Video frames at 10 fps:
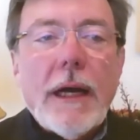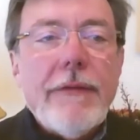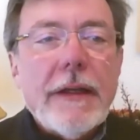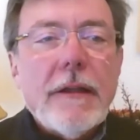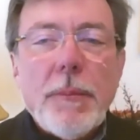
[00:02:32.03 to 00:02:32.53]

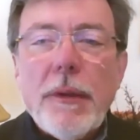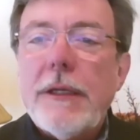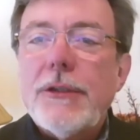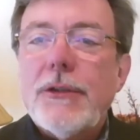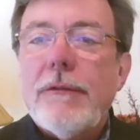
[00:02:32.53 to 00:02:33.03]
who I've had
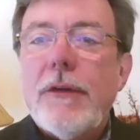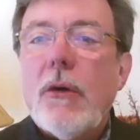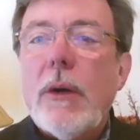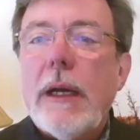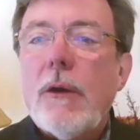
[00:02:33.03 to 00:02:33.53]
the
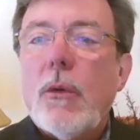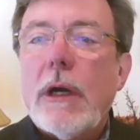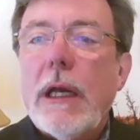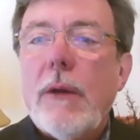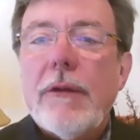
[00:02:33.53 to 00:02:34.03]
pleasure of
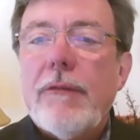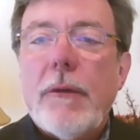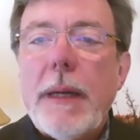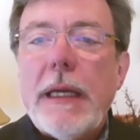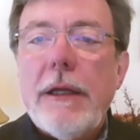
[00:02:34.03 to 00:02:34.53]
knowing and
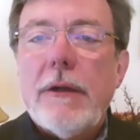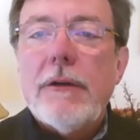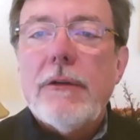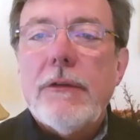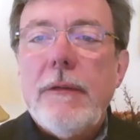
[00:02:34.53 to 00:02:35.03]
working with for
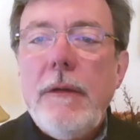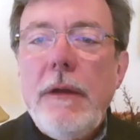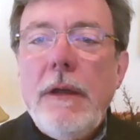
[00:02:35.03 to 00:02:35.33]
many years.